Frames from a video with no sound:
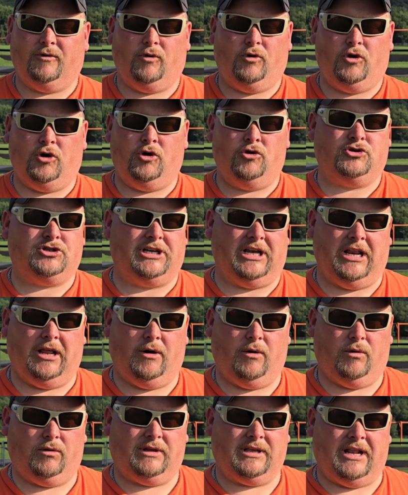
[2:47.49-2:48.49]
you've seen
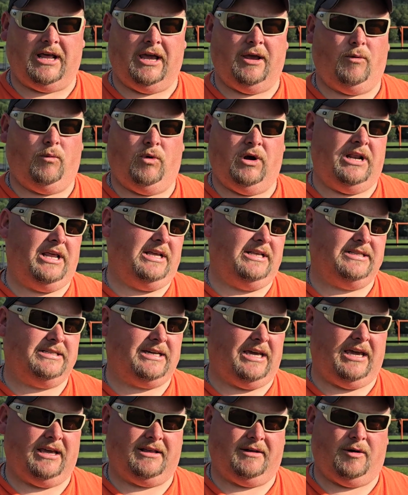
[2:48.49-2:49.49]
it tonight. We didn't
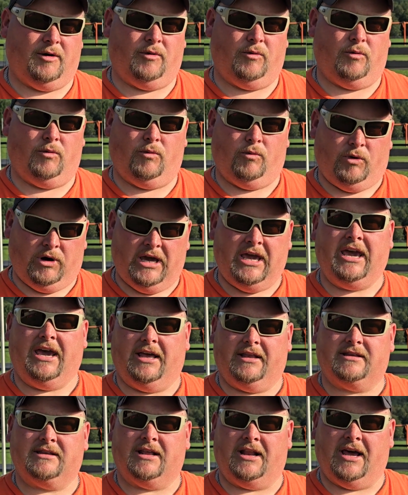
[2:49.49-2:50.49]
take it. We
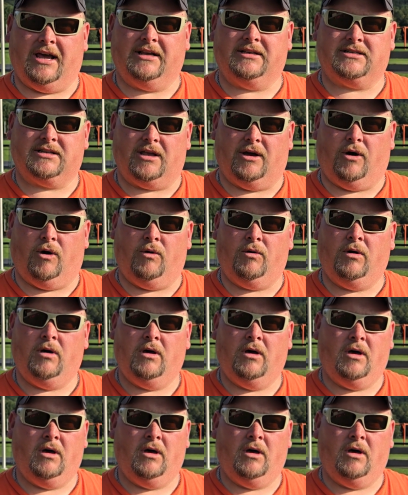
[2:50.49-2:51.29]
hit tonight still.